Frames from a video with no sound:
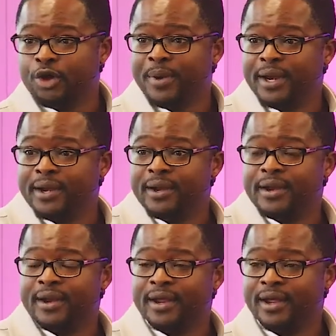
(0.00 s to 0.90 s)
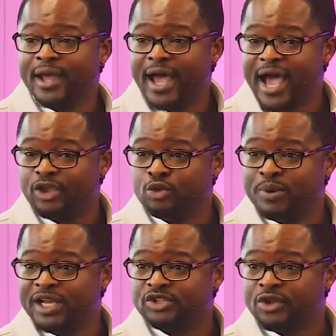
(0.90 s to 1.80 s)
Young man, are
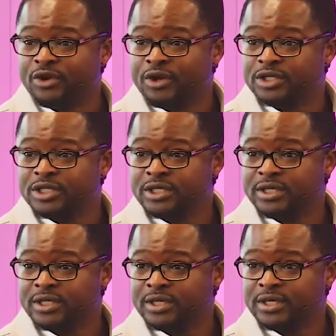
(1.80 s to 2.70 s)
you blessed or not?